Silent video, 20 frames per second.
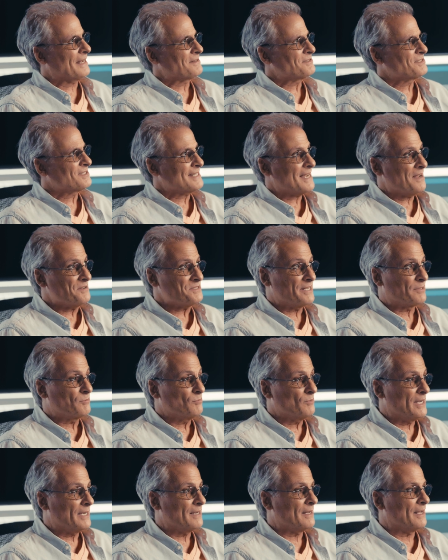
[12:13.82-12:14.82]
That sounds like
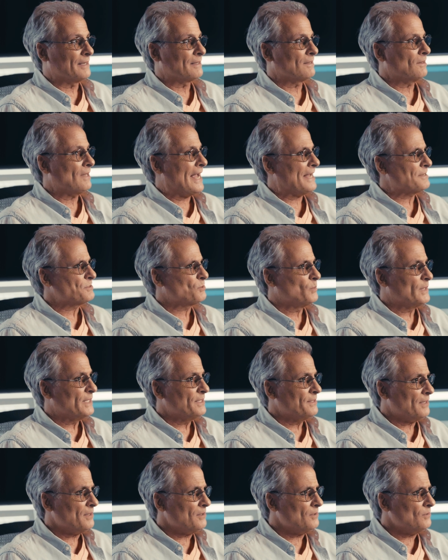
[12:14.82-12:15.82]
rain on glass
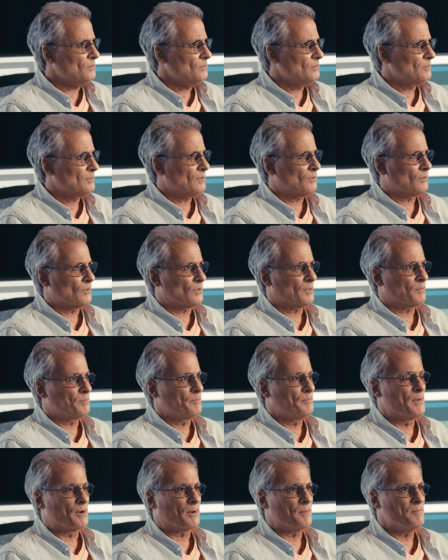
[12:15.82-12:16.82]
window,
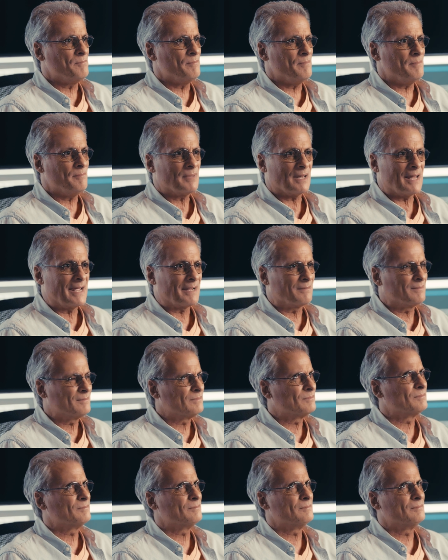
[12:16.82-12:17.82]
or or like
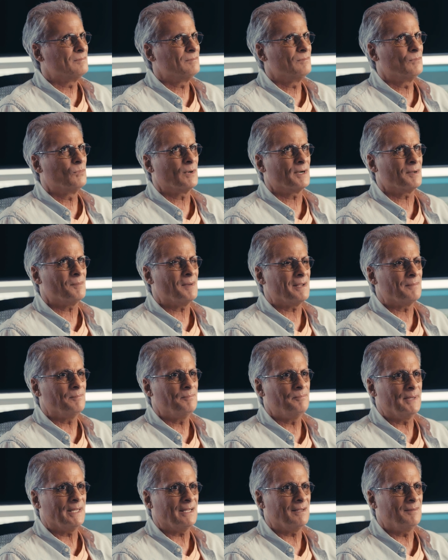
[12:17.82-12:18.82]
one of my
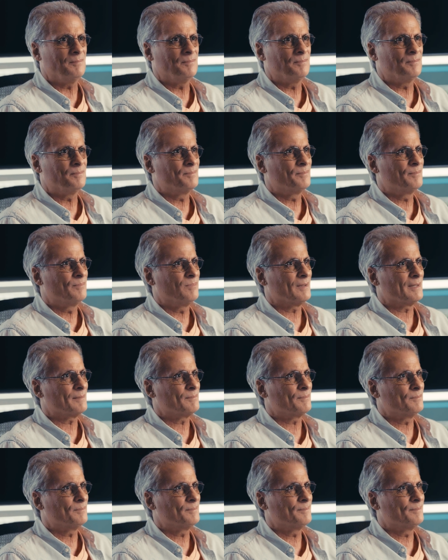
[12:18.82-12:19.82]
big
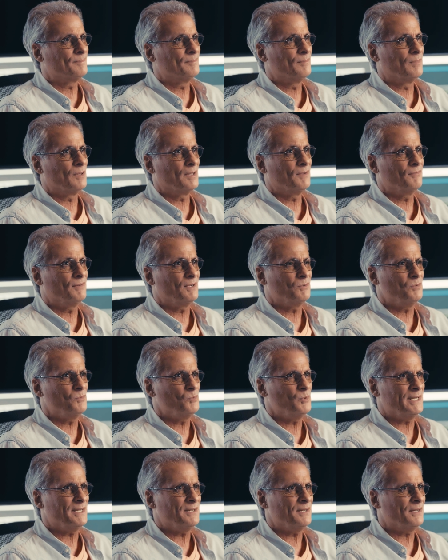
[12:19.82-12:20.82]
living
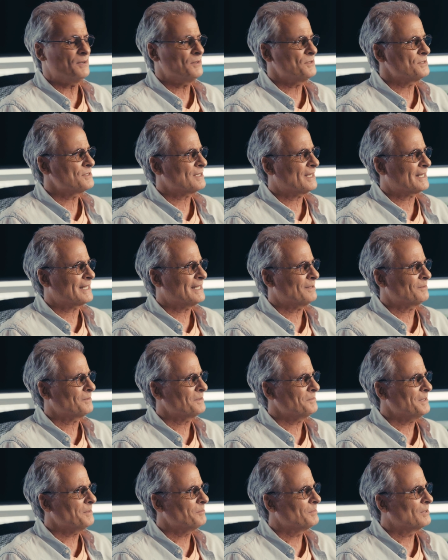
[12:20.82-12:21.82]
room windows. I can't
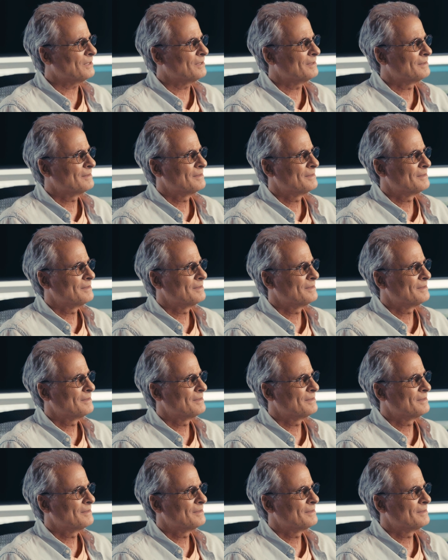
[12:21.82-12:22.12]
remember.